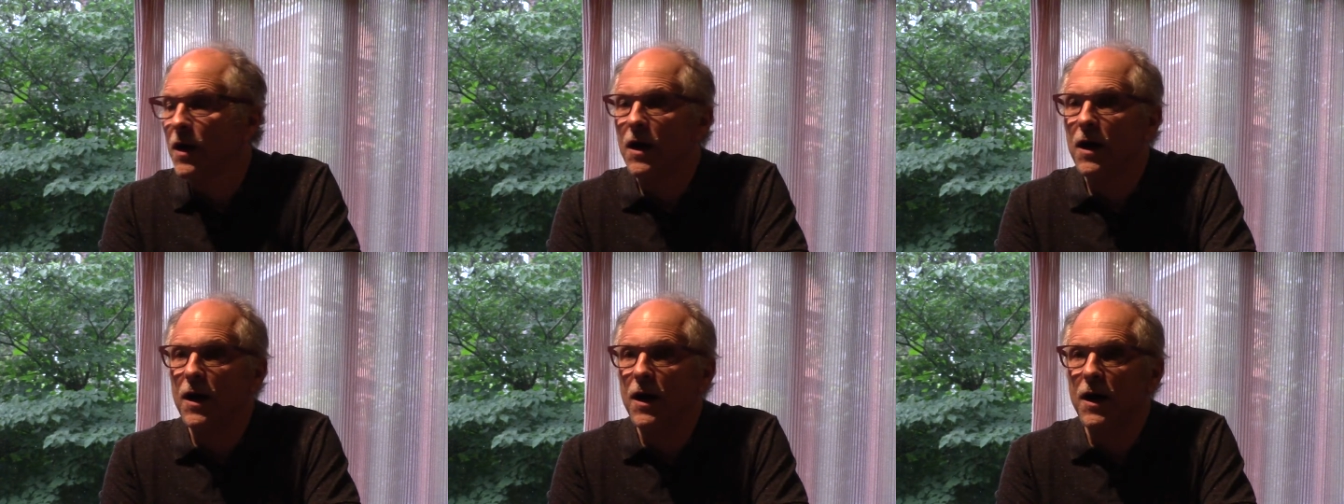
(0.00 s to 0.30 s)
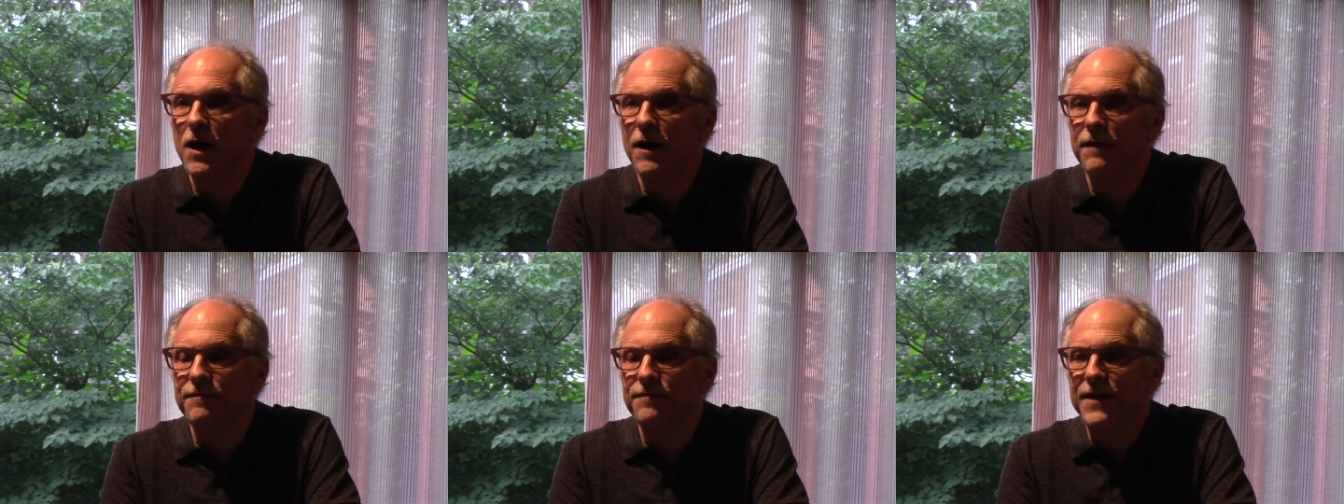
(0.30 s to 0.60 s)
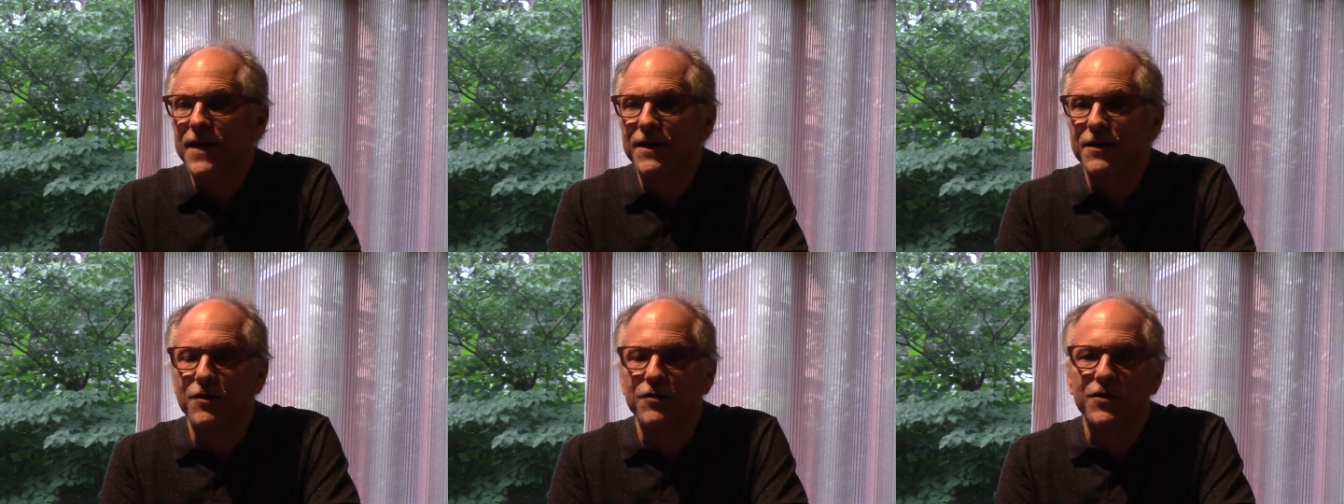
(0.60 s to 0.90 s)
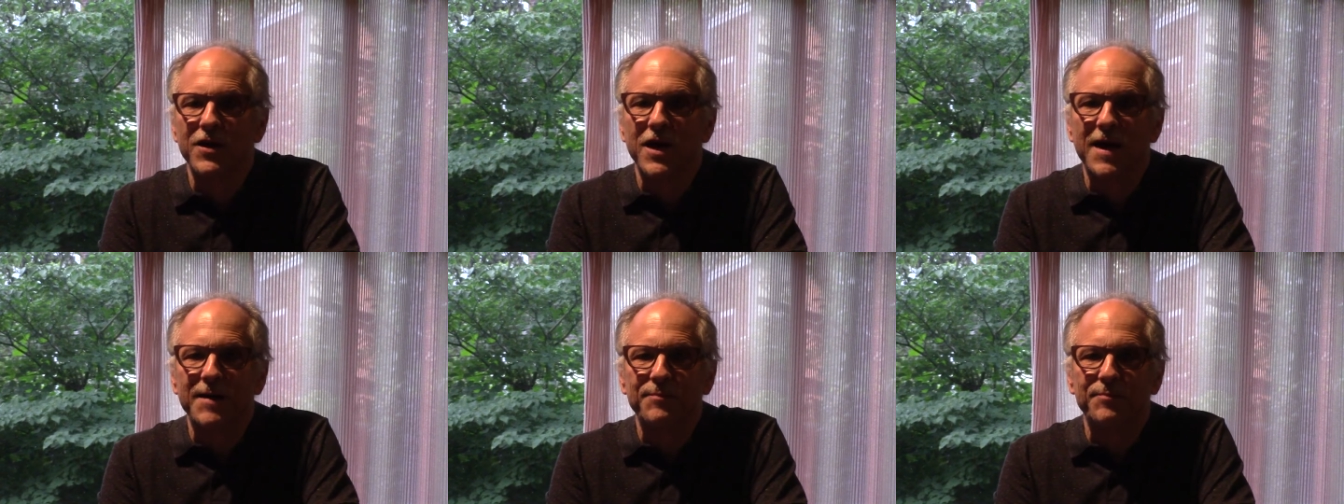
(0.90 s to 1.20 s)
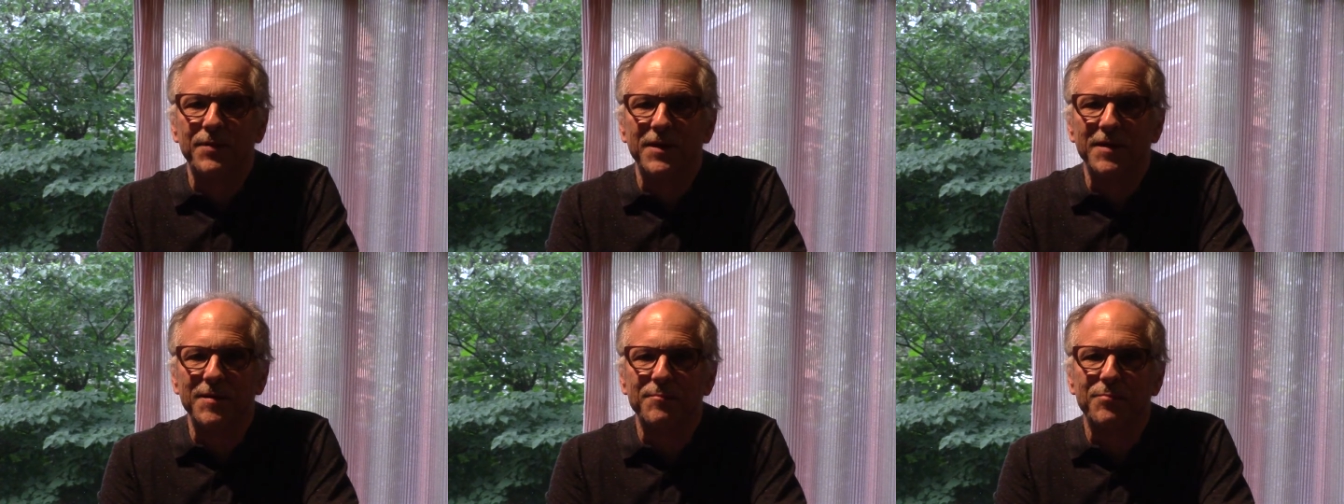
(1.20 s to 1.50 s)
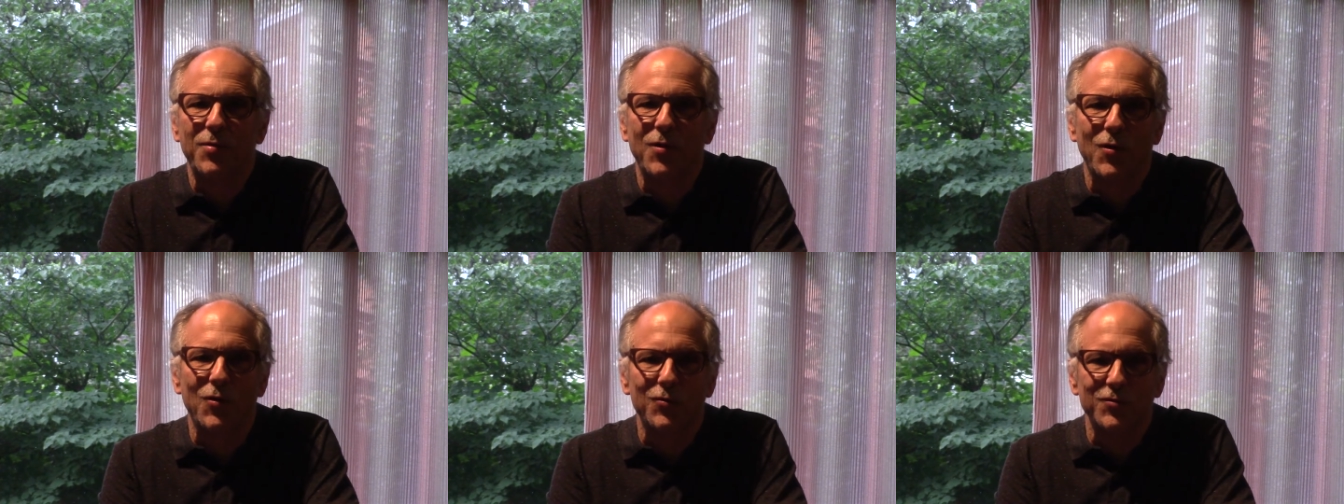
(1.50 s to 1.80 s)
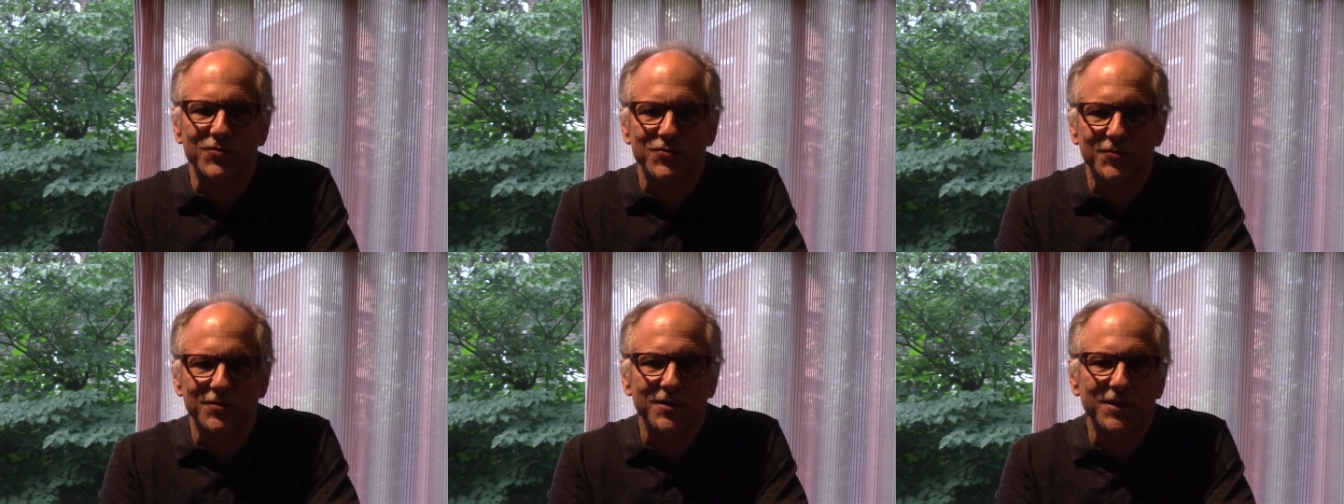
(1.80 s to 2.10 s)
that are not being
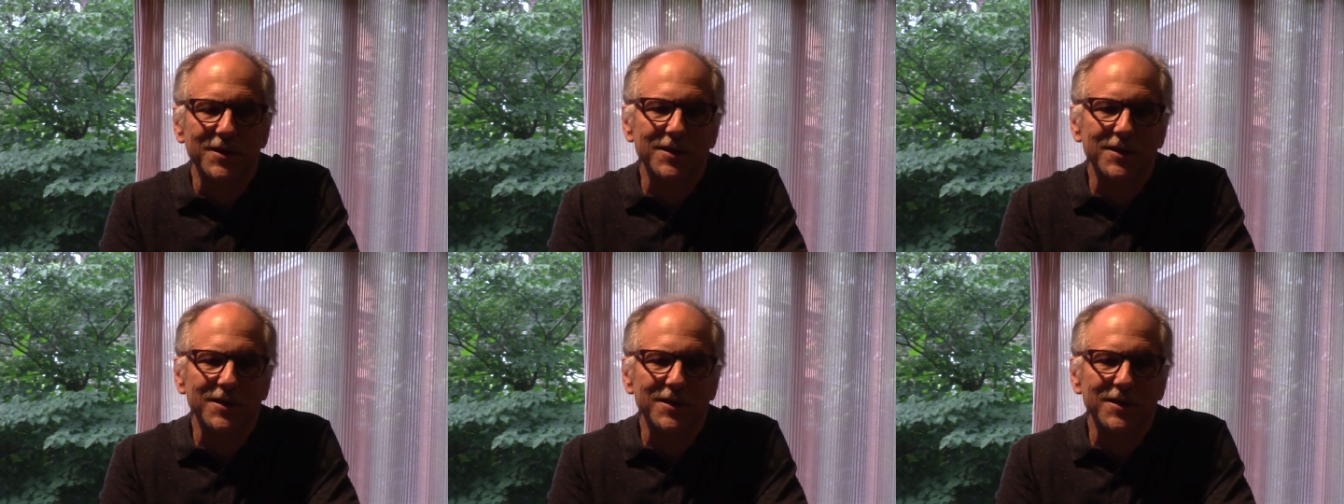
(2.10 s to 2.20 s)
posed